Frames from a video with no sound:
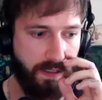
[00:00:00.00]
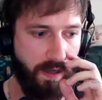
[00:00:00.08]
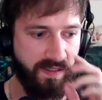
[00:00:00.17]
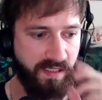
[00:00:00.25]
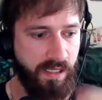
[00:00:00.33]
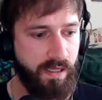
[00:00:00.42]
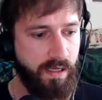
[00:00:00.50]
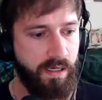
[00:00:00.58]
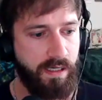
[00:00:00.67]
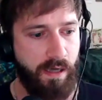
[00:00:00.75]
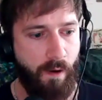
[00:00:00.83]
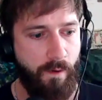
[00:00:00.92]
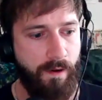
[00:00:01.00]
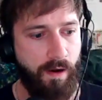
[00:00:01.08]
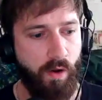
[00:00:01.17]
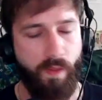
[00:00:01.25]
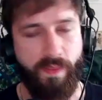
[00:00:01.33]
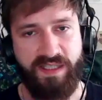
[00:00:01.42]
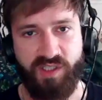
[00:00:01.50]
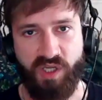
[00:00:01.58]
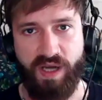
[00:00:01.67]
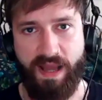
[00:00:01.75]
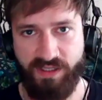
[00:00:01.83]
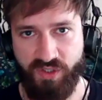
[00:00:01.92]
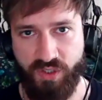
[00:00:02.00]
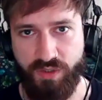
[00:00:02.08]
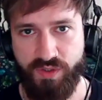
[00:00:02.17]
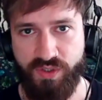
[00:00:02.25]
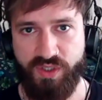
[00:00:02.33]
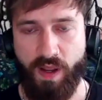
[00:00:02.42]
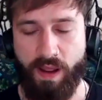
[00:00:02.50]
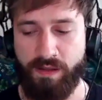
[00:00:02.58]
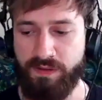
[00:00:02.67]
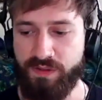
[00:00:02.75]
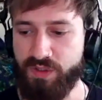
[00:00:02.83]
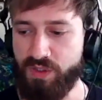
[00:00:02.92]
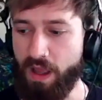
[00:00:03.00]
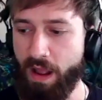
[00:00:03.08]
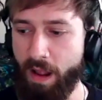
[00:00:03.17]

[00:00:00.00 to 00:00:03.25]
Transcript: Like, a lot of these connections and